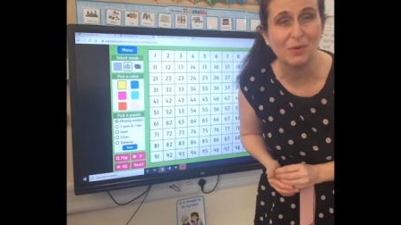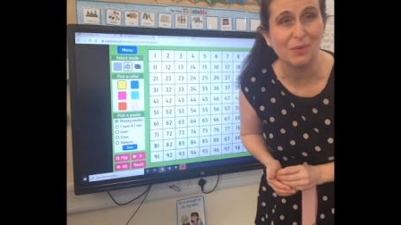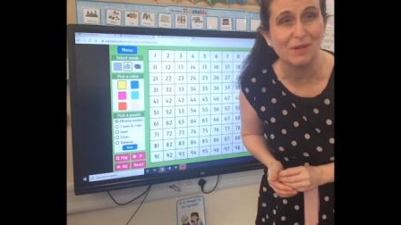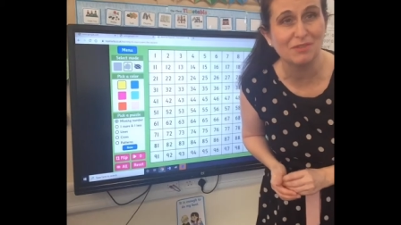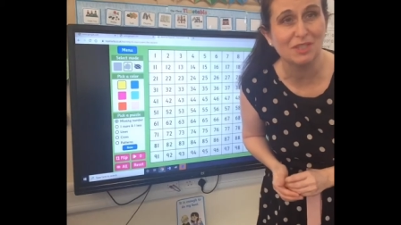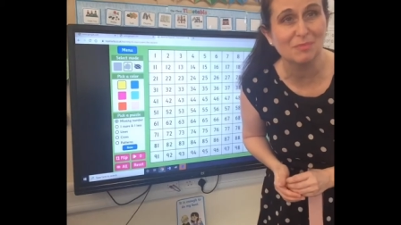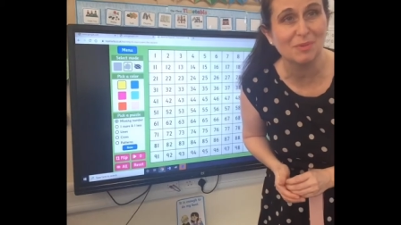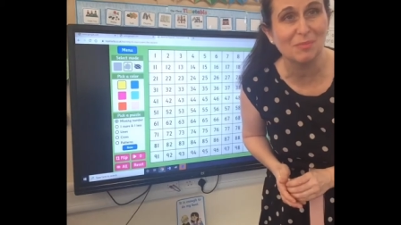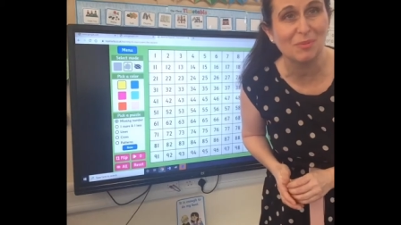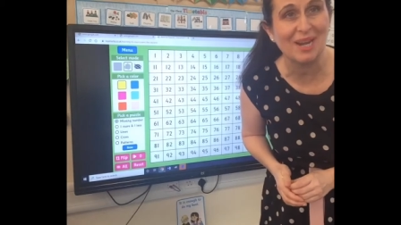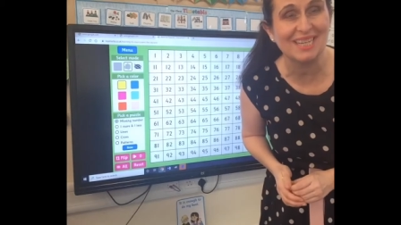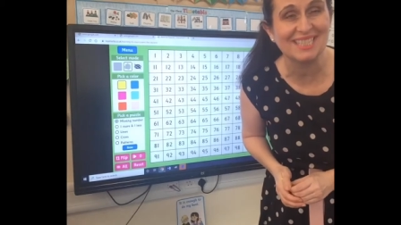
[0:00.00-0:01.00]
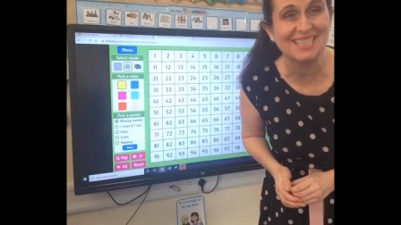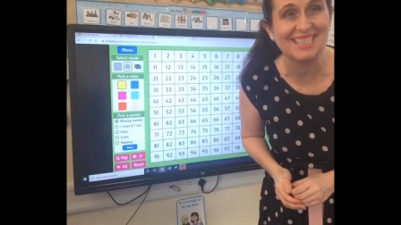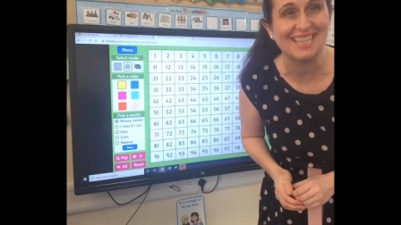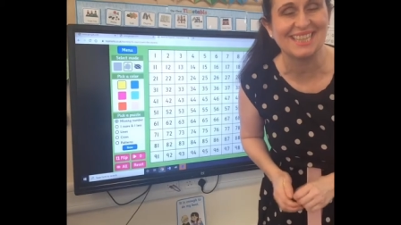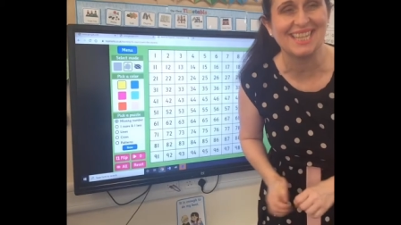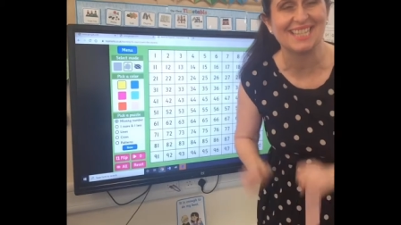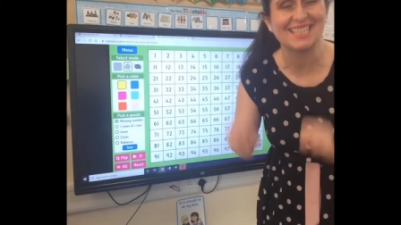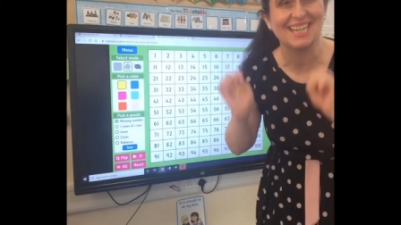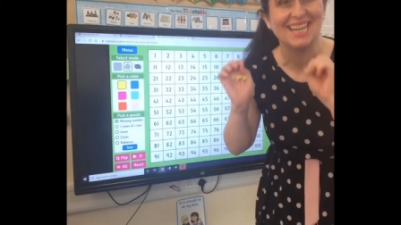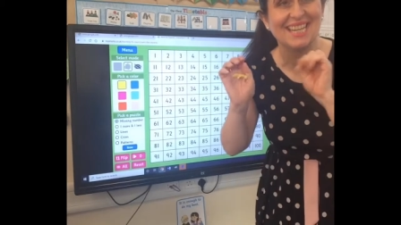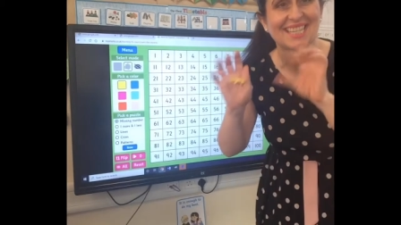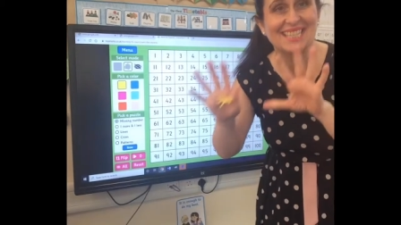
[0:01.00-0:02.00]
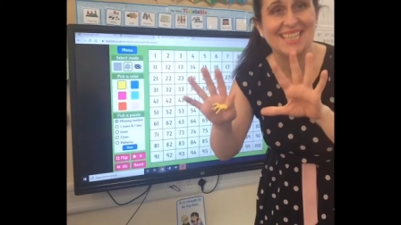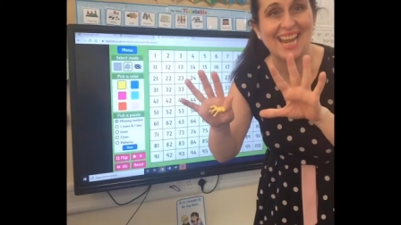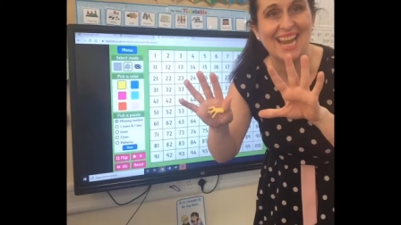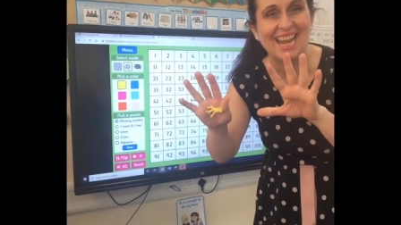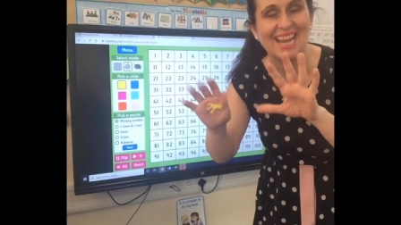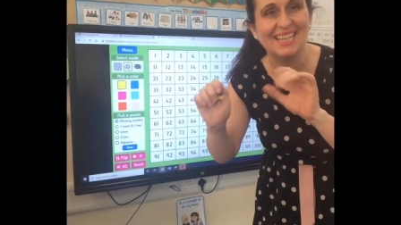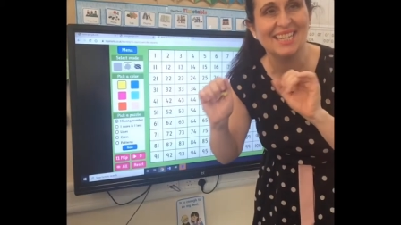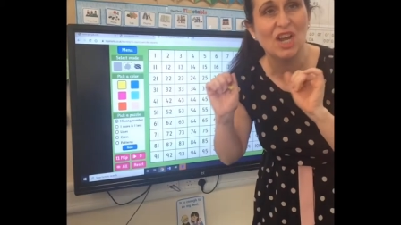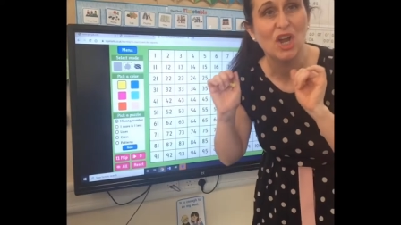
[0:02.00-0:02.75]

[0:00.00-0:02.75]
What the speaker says: We've just been practicing this. 10,